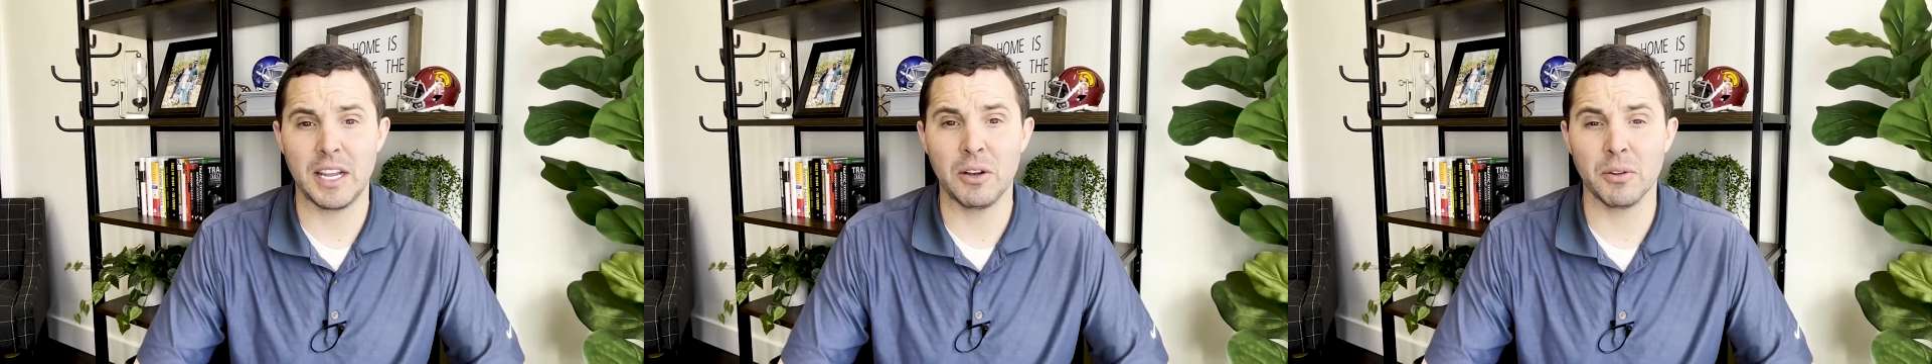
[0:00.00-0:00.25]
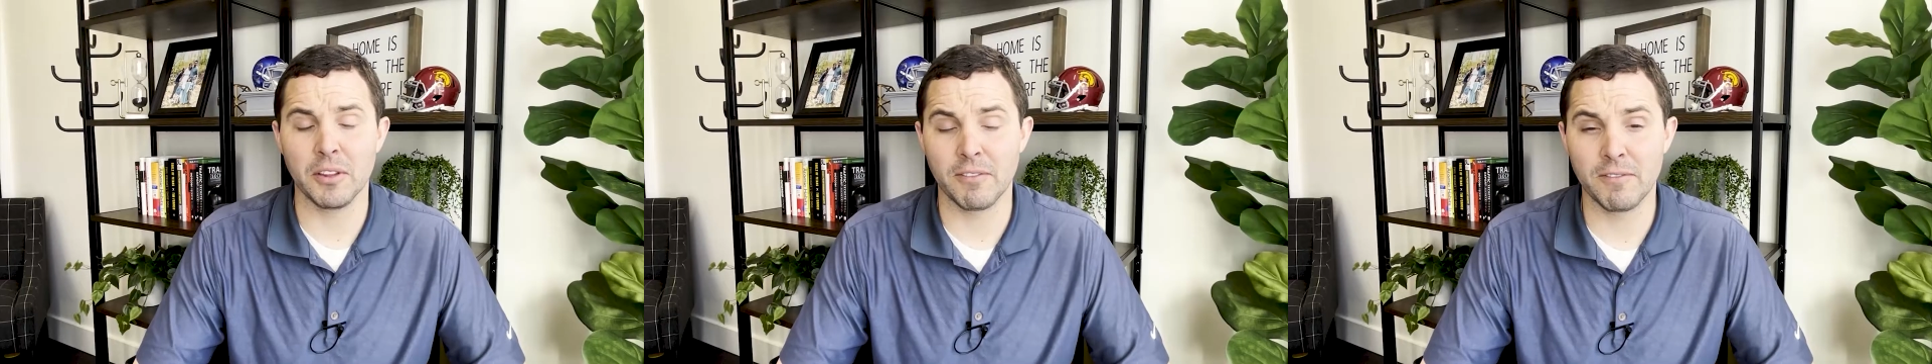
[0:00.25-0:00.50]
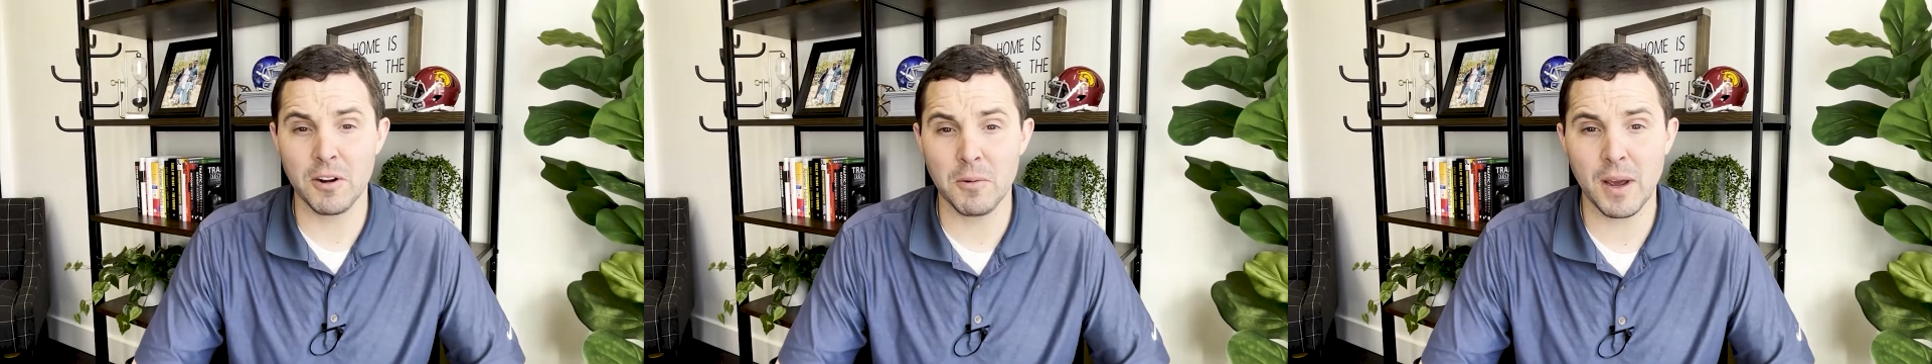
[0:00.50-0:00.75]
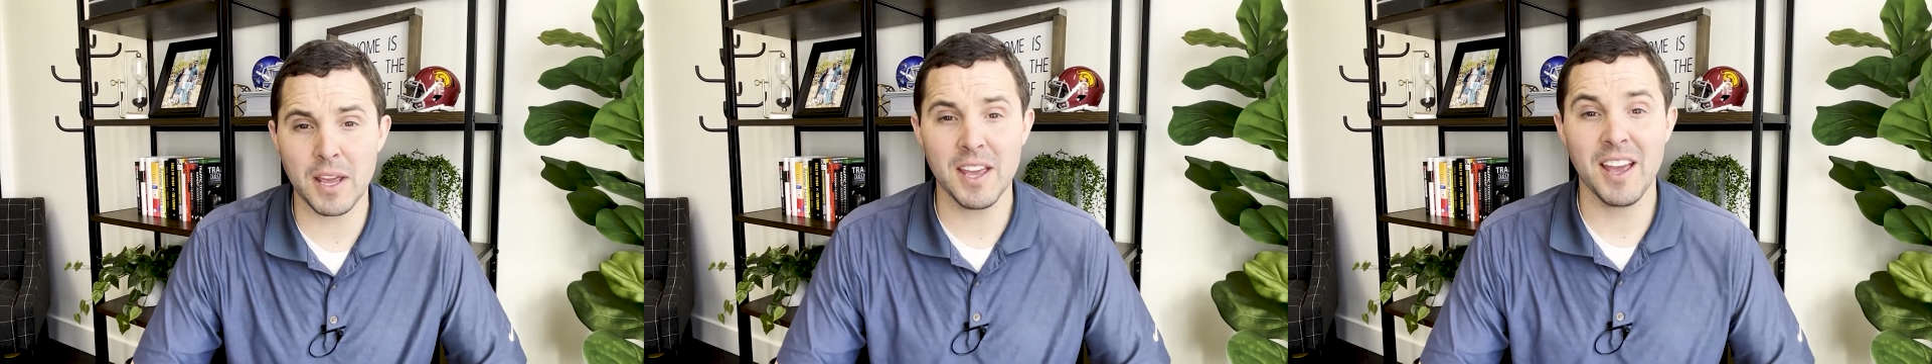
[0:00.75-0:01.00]
Eagle and the
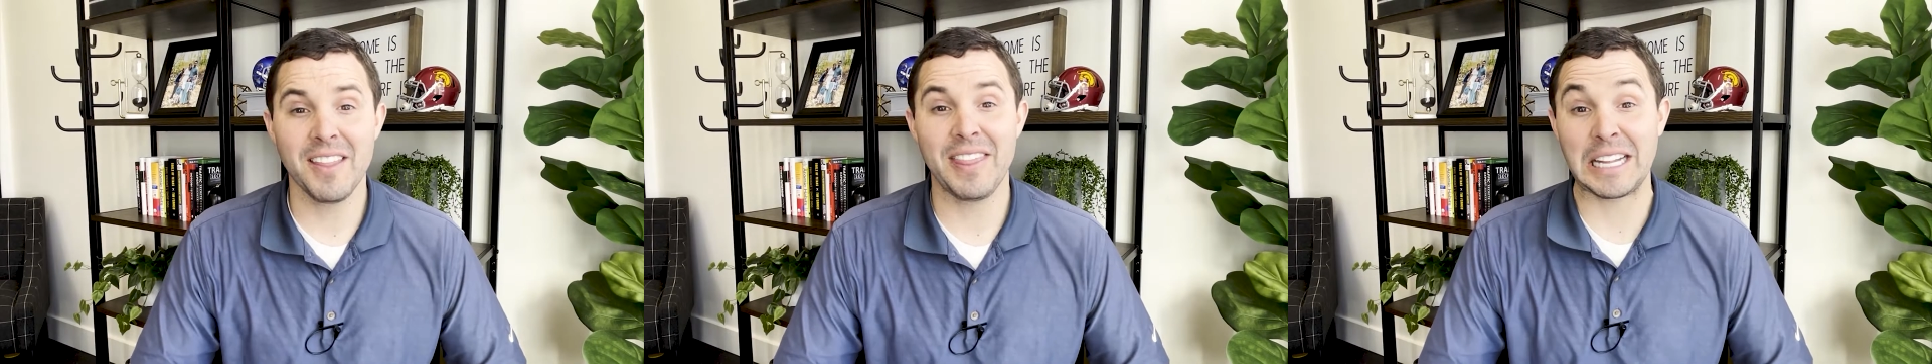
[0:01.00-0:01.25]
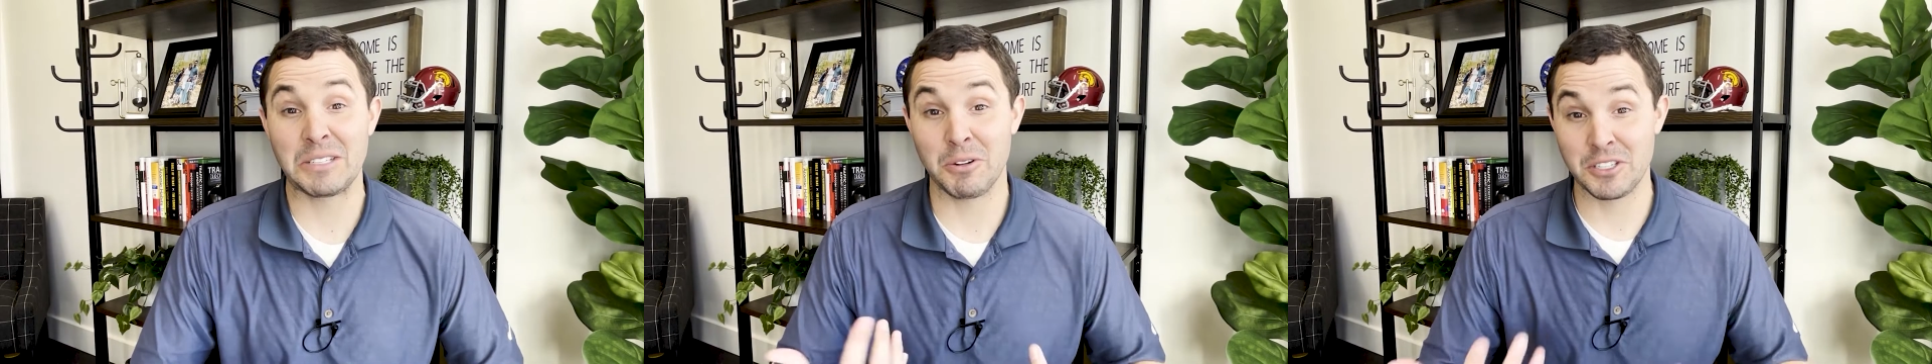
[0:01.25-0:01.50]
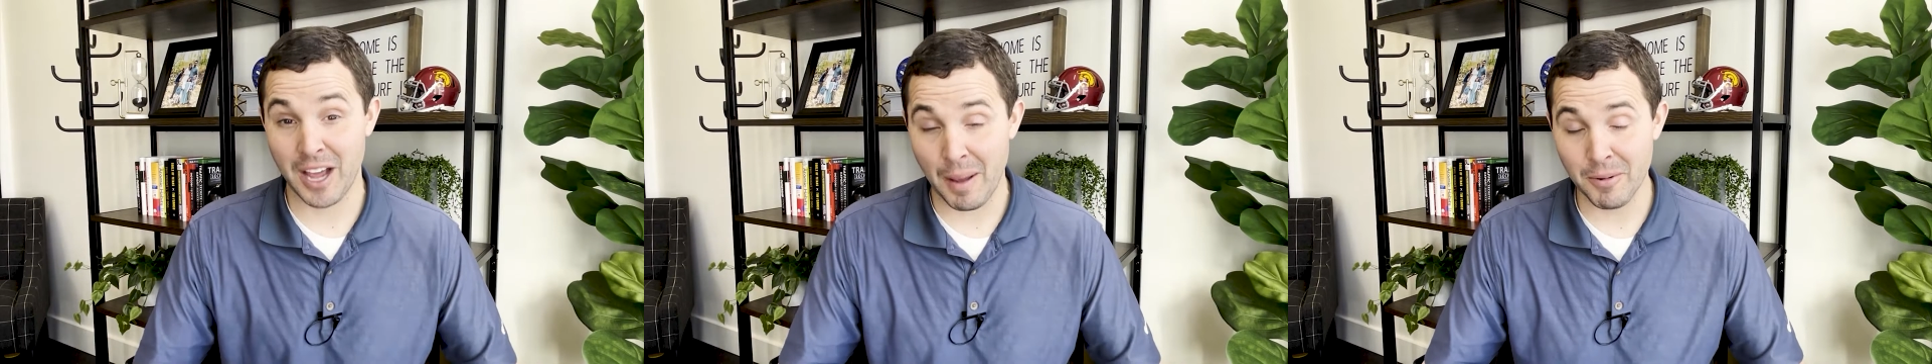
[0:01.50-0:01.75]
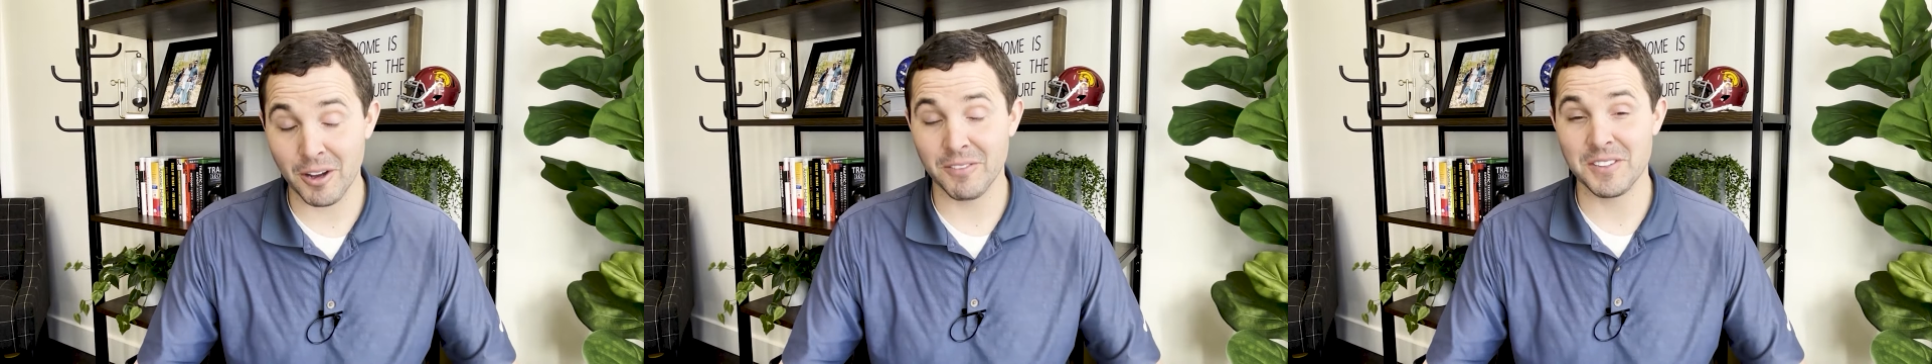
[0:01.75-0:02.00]
freeway. That's where
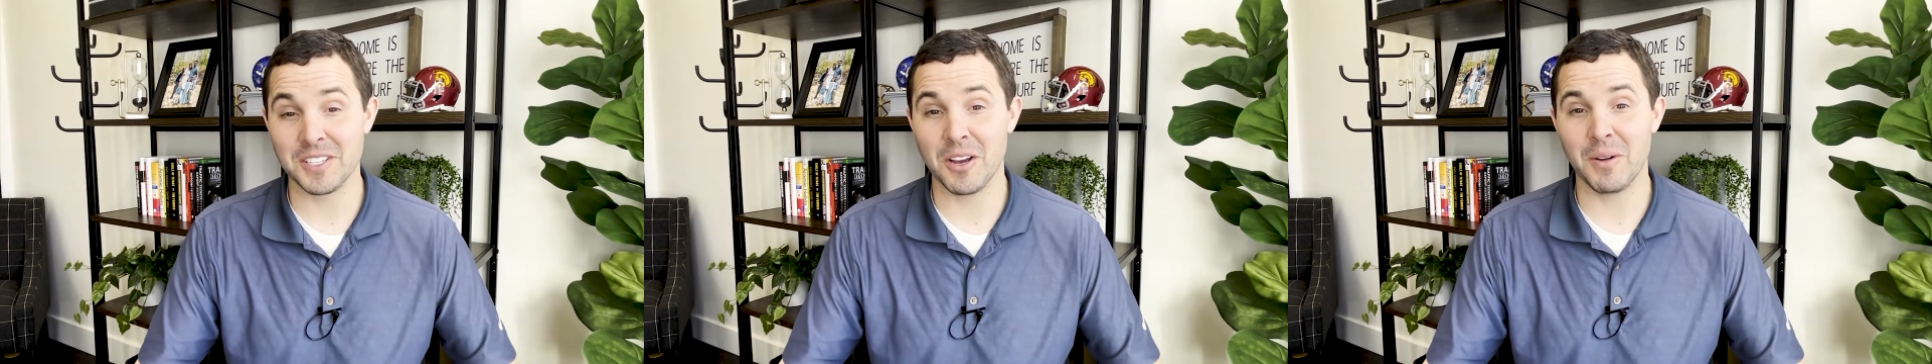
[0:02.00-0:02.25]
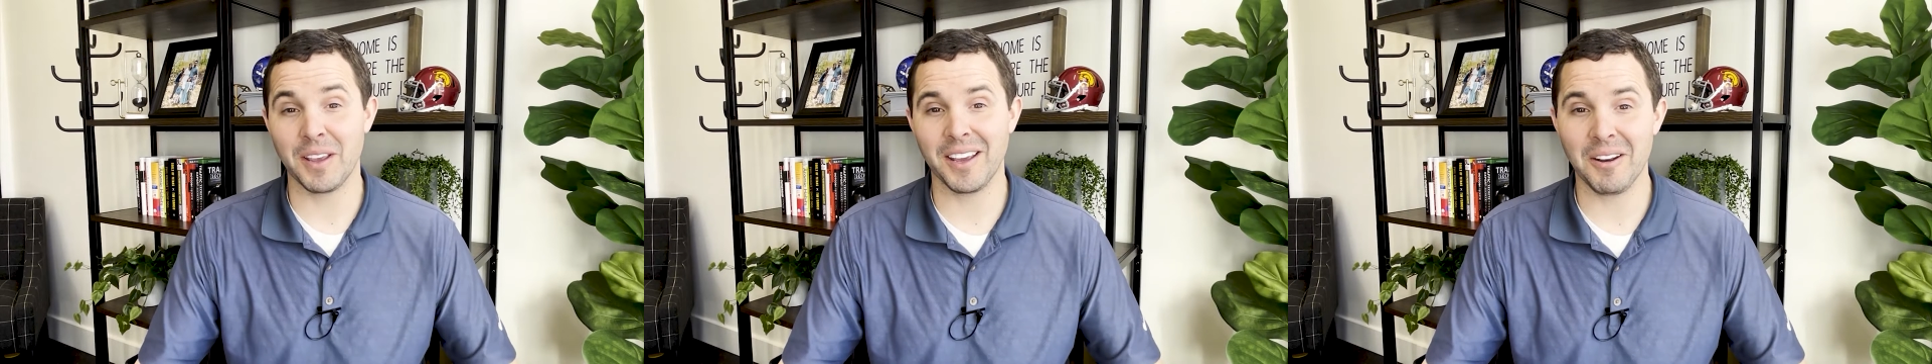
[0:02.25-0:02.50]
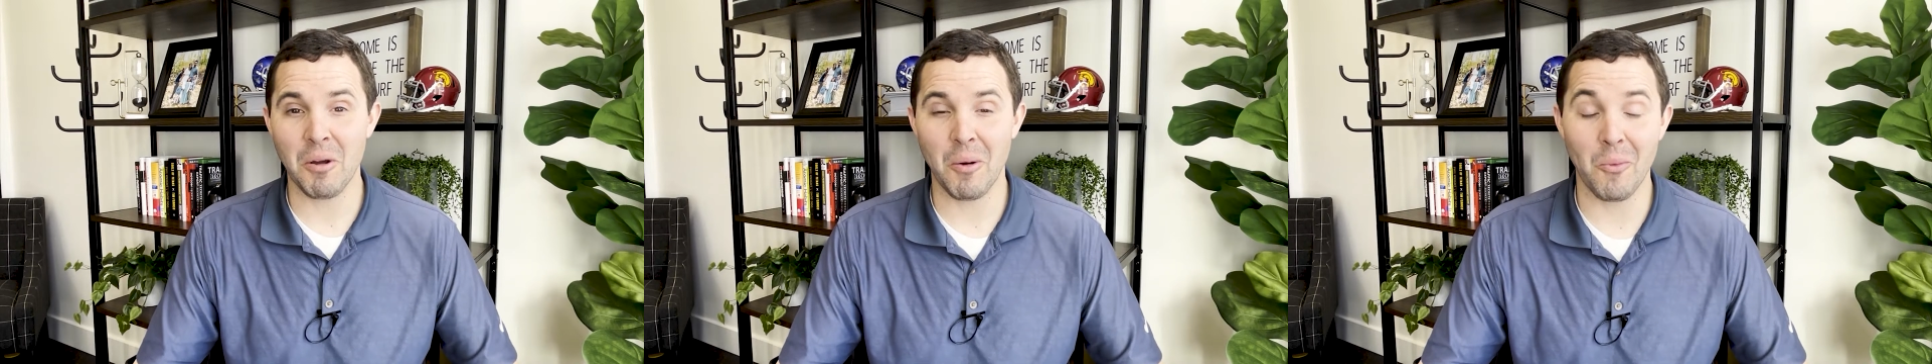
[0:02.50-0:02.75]
Topgolf is going in,